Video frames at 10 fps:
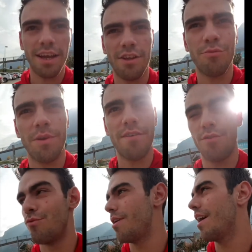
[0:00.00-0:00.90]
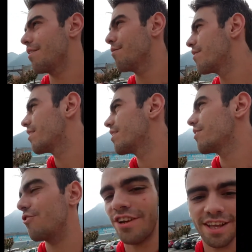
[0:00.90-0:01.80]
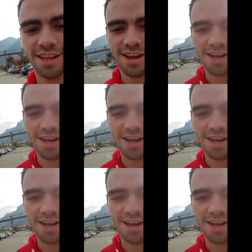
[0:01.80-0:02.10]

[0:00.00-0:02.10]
Guys, we have arrived. Check it